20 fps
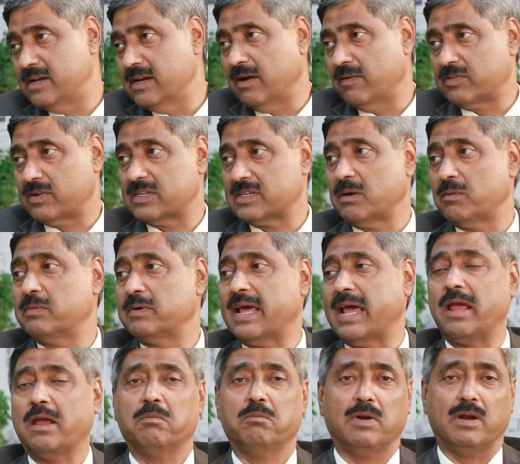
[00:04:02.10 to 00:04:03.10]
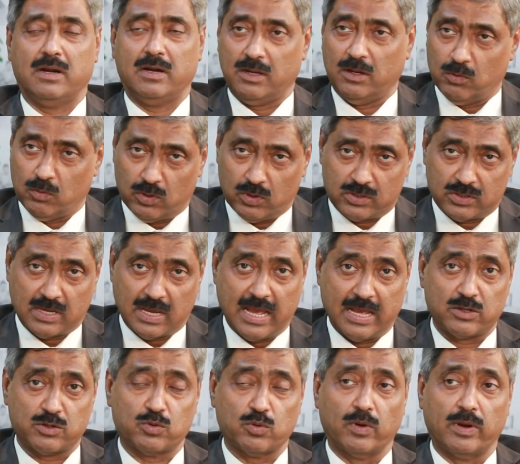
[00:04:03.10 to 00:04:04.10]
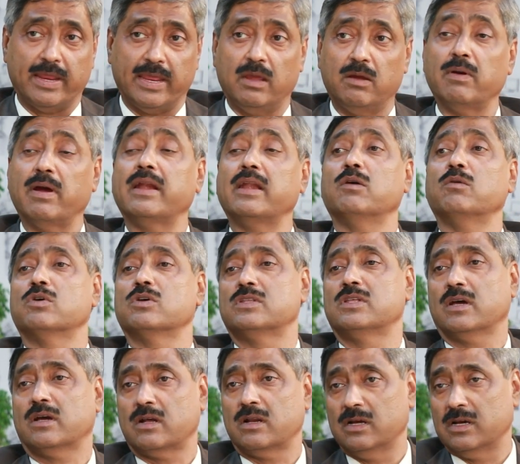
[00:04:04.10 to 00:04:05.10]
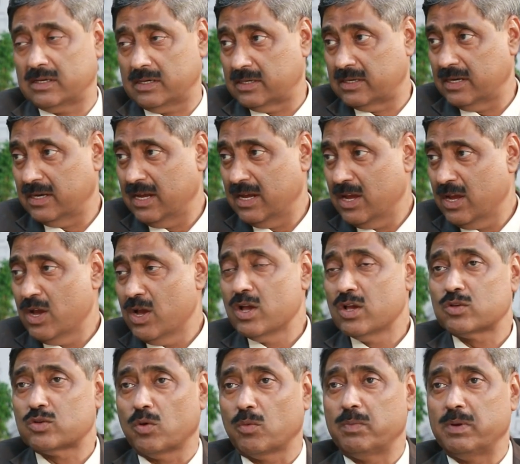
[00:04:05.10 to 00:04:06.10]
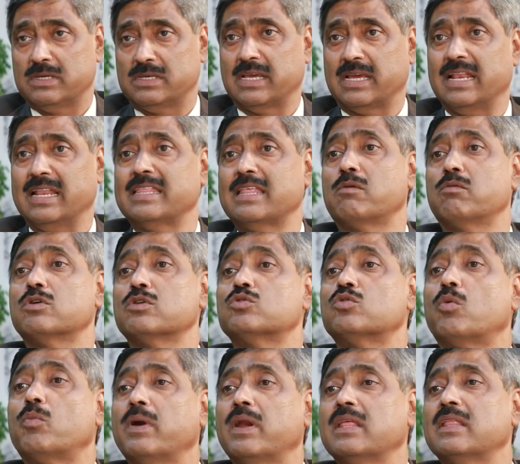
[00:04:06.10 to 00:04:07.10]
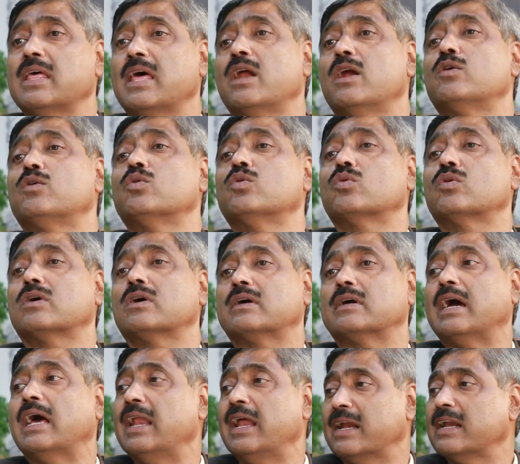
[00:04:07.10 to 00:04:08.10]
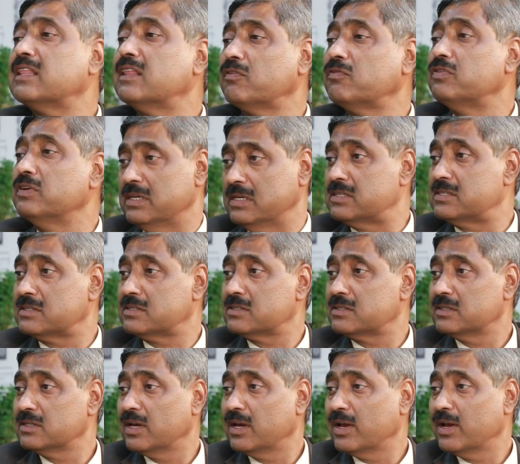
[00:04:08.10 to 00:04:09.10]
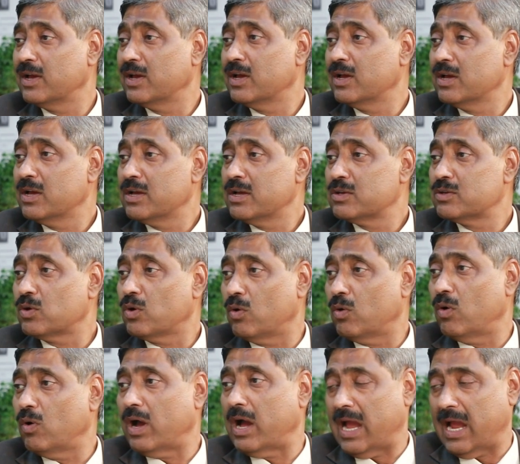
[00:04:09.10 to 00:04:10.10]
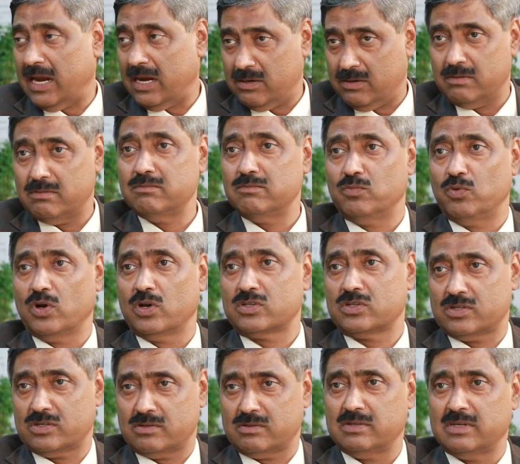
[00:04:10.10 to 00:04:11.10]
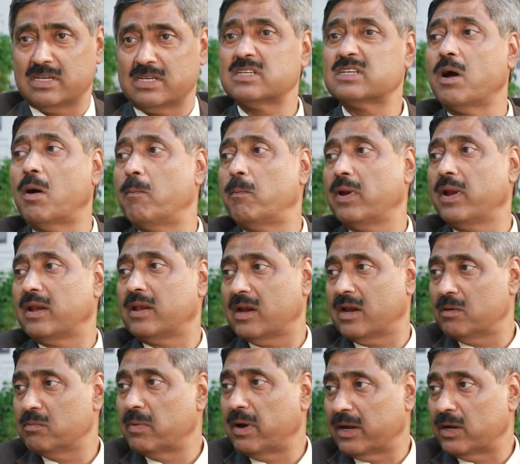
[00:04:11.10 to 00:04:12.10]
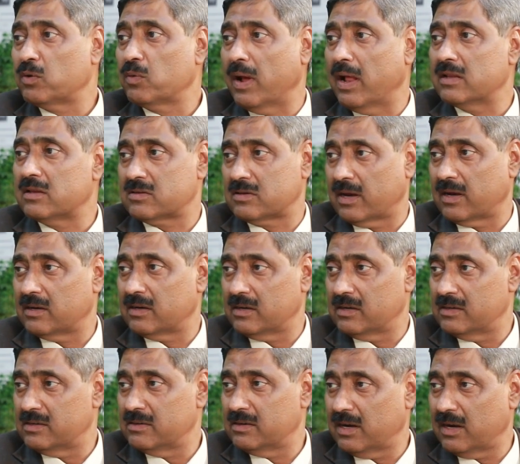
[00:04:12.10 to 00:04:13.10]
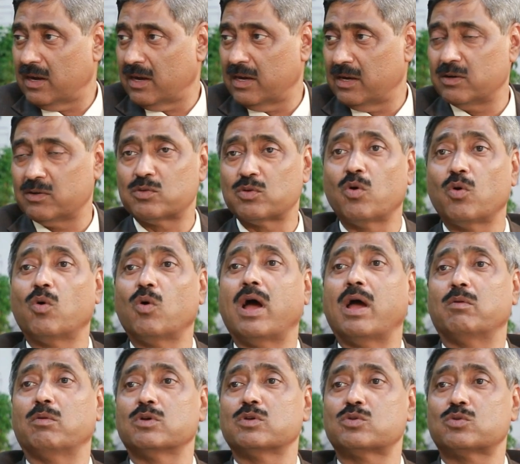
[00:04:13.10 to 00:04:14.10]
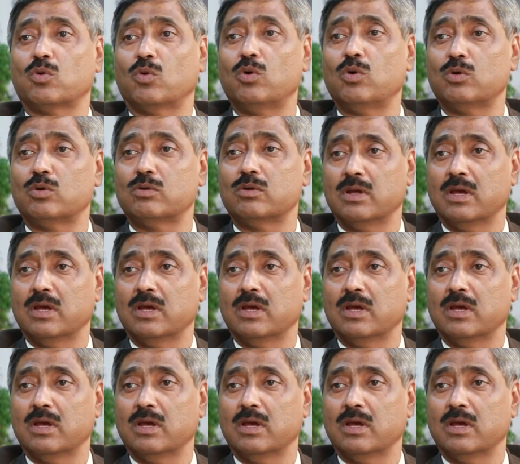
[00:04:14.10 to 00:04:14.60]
after some time, and he was asked to leave, and he was the clerk. So basically there was nobody there to collect the fees. So I was just completed my 12th standard, and so I was told,